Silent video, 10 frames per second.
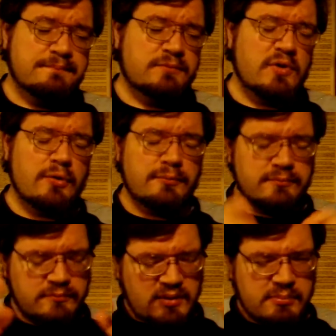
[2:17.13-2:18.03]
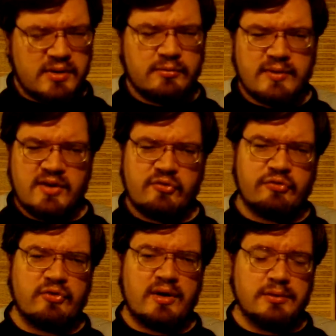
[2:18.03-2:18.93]
No, my bitter rant
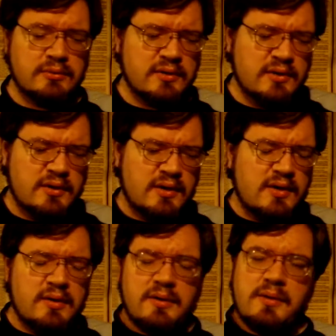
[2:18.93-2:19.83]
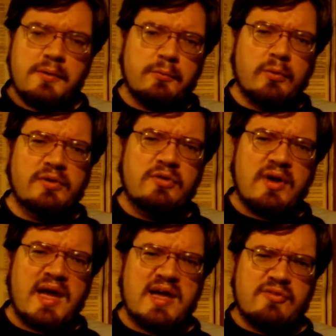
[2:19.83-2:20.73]
aside, what you
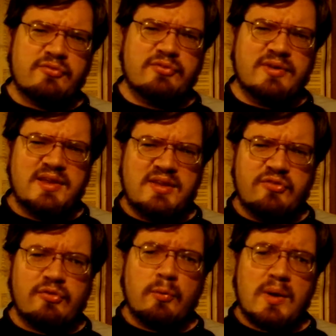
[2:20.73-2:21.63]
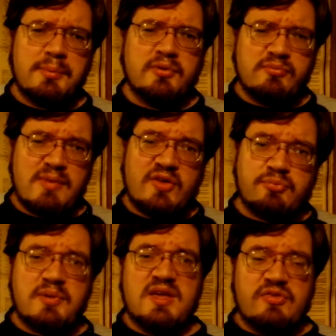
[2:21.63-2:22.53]
have is a weapon of mass
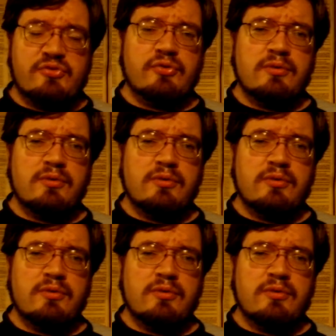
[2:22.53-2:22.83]
peace.